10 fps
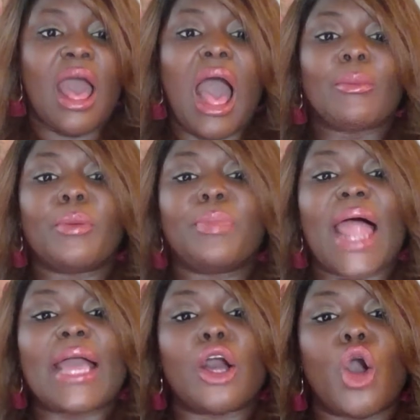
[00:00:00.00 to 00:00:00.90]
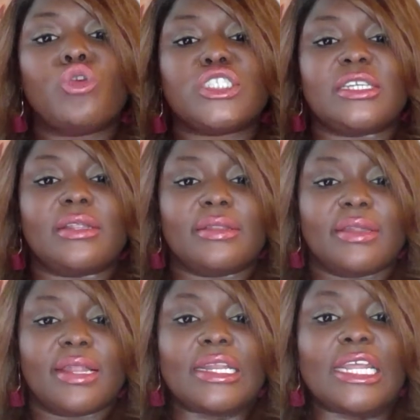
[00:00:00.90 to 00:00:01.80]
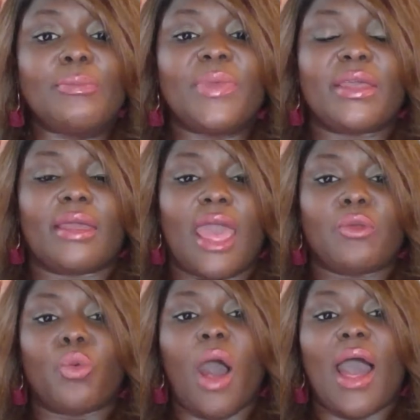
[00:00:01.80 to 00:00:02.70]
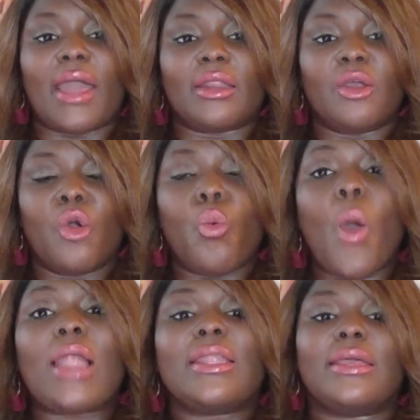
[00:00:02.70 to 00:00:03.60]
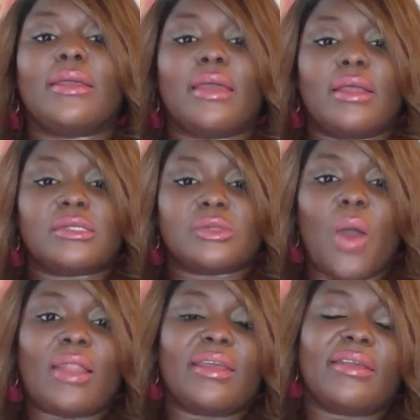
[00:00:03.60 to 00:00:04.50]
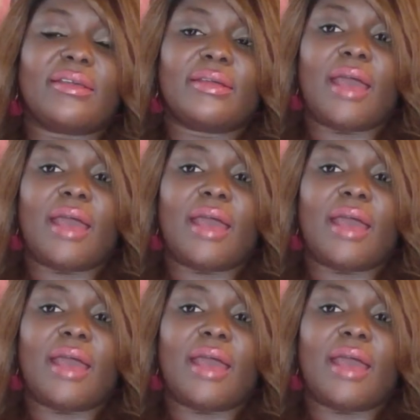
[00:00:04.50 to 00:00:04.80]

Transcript: I'm a black ocean, leaping and wide, welling and swelling,